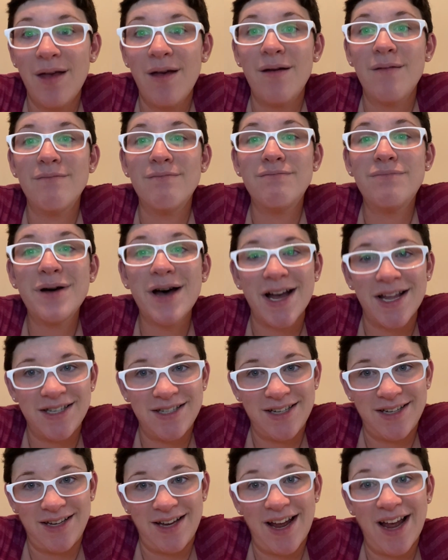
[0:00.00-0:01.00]

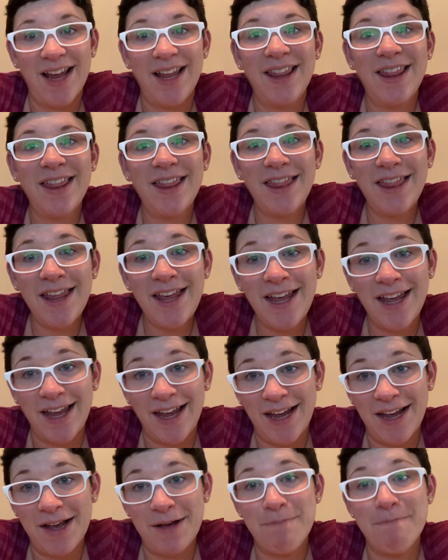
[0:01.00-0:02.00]
But I
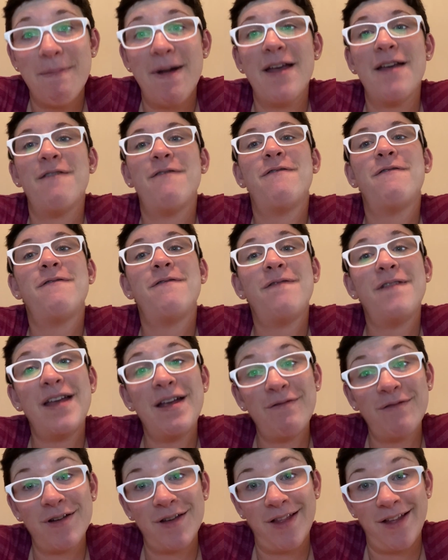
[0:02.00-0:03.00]
think my
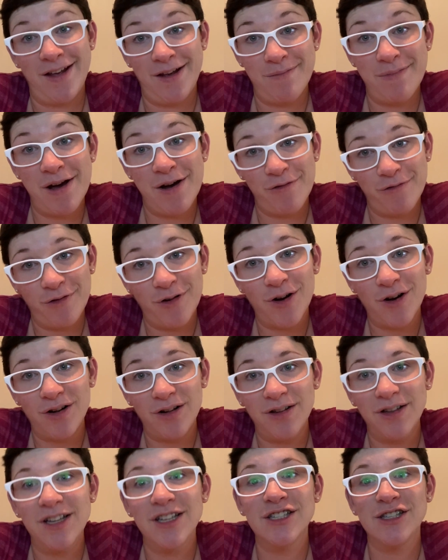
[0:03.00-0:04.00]
favorite thing about
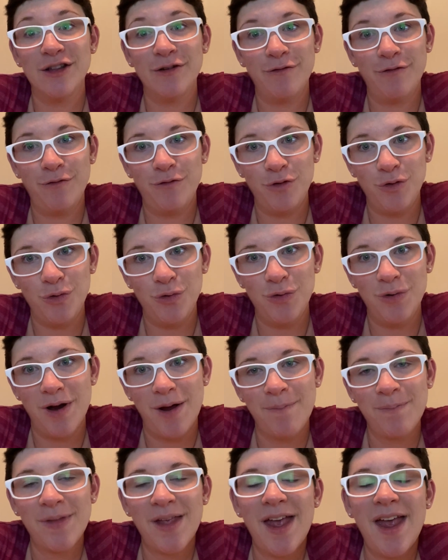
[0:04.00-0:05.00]
fall is the food.
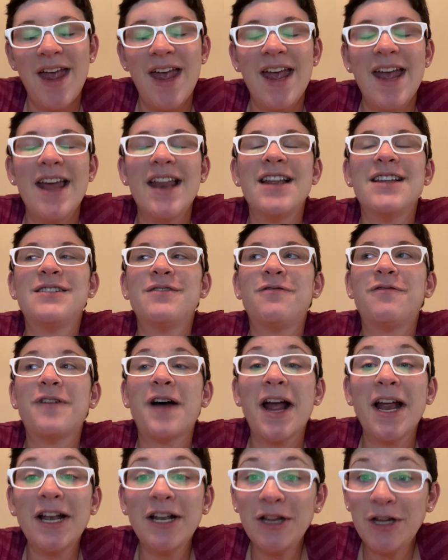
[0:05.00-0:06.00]
It is
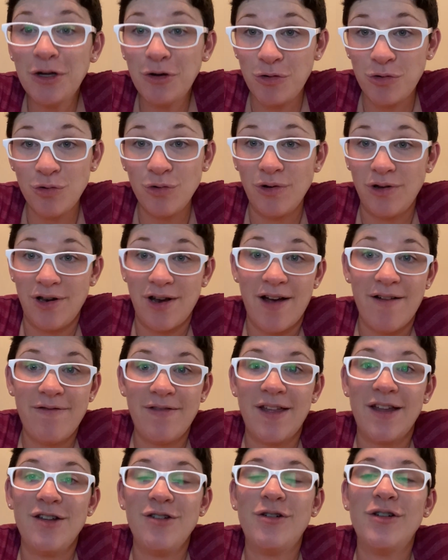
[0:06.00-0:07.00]
finally cool enough
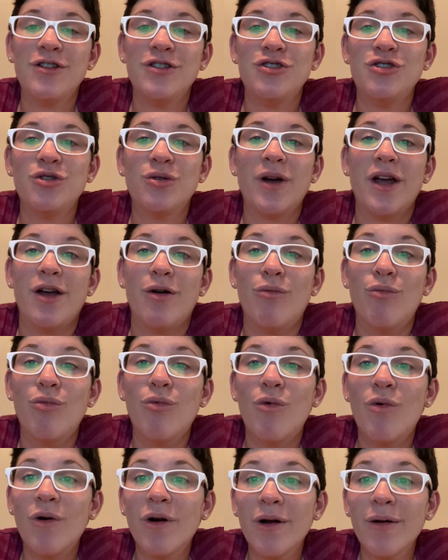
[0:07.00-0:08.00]
that you can enjoy a
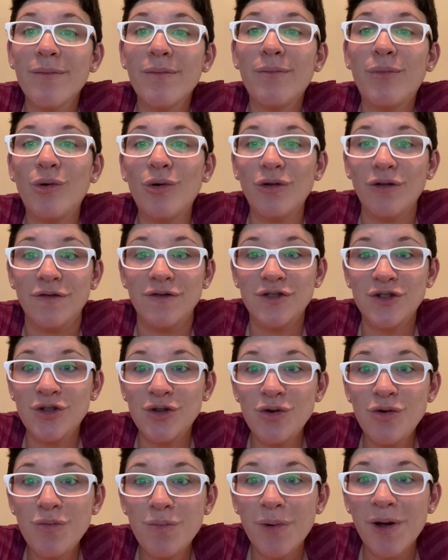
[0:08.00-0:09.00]
warm bowl of
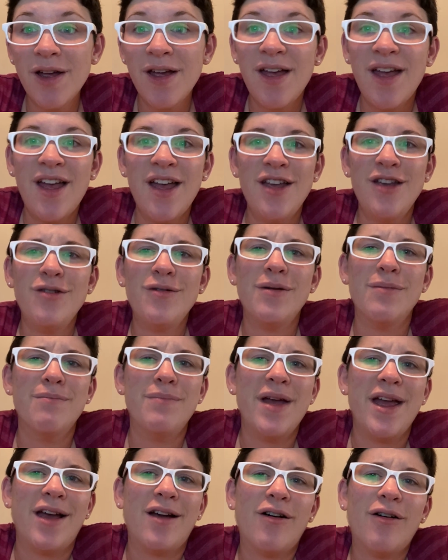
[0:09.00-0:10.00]
soup. You can
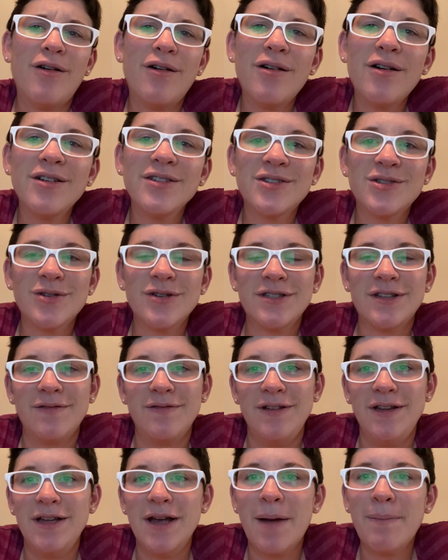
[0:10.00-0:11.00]
bake all sorts of
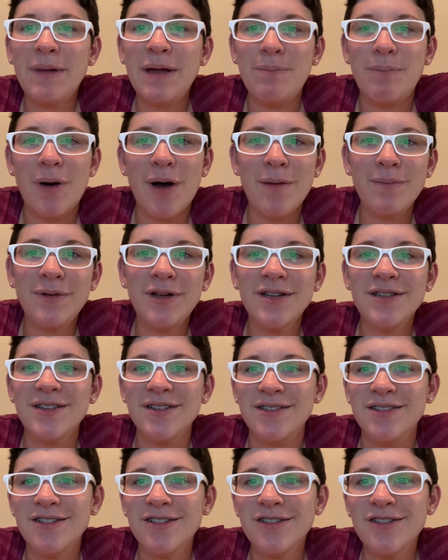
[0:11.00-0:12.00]
yummy pumpkin
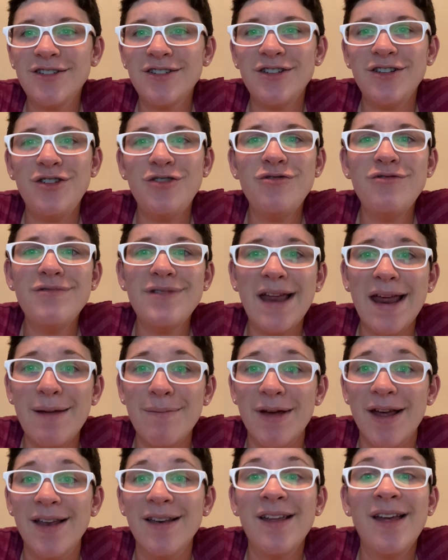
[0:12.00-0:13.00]
desserts, you name
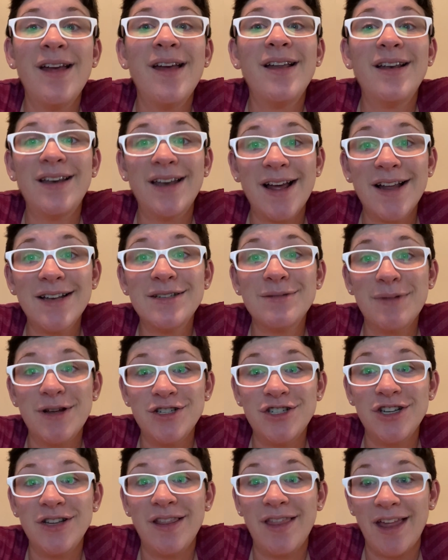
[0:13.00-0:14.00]
it, not to
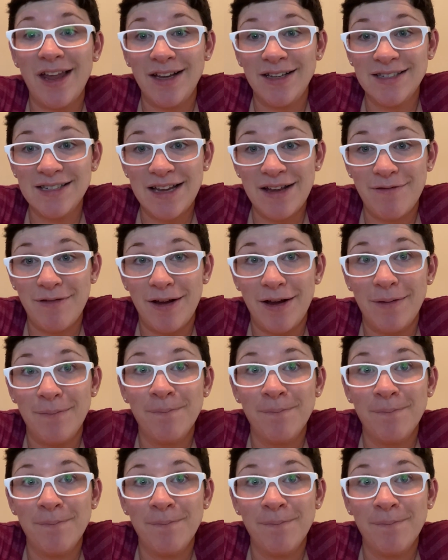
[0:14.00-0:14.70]
mention Thanksgiving.